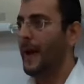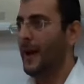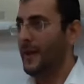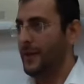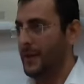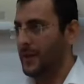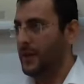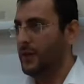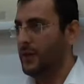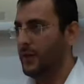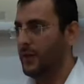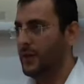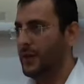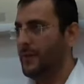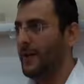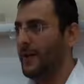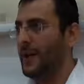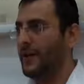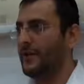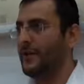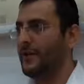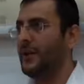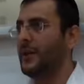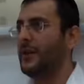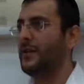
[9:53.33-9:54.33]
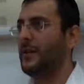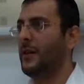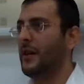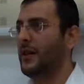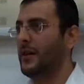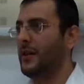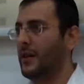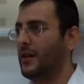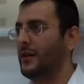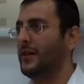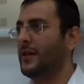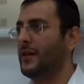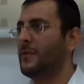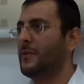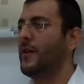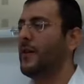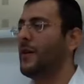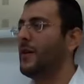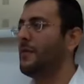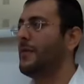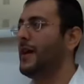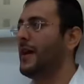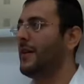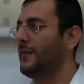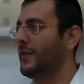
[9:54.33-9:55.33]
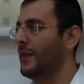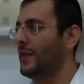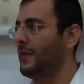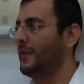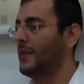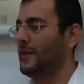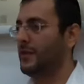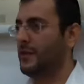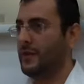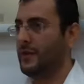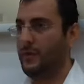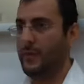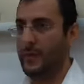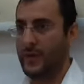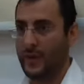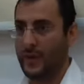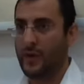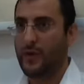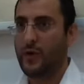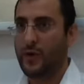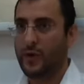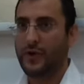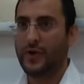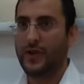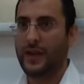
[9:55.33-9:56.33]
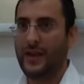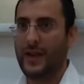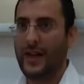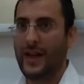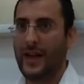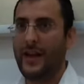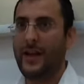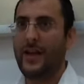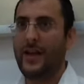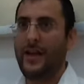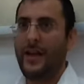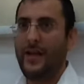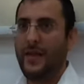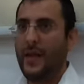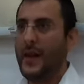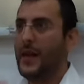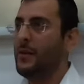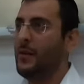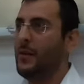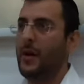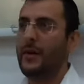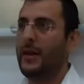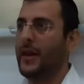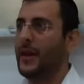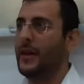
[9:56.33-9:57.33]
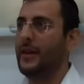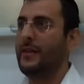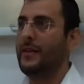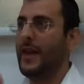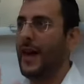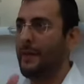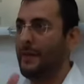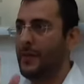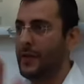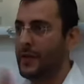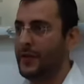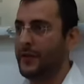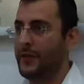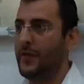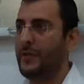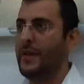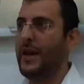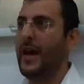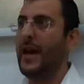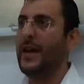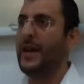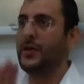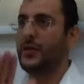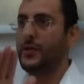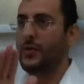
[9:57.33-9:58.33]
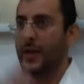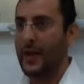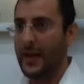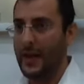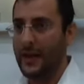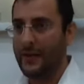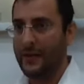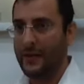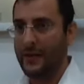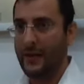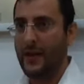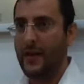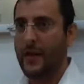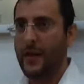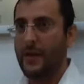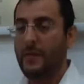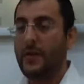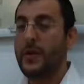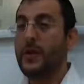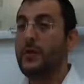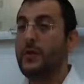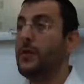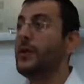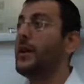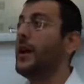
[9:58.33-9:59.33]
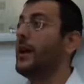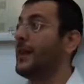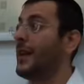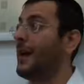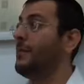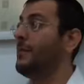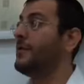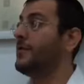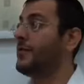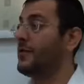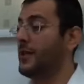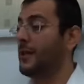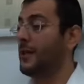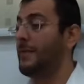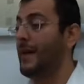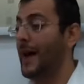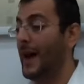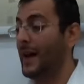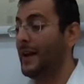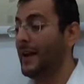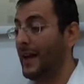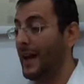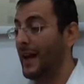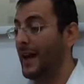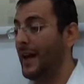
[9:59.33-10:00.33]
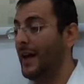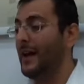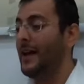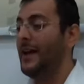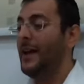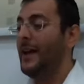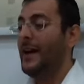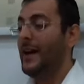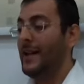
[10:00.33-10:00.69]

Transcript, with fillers: I think you also might have seen it in, in the Gemara above. If it's with a cushion there, then you won't get a damage from the actual hit, but you will get damage from the bad air.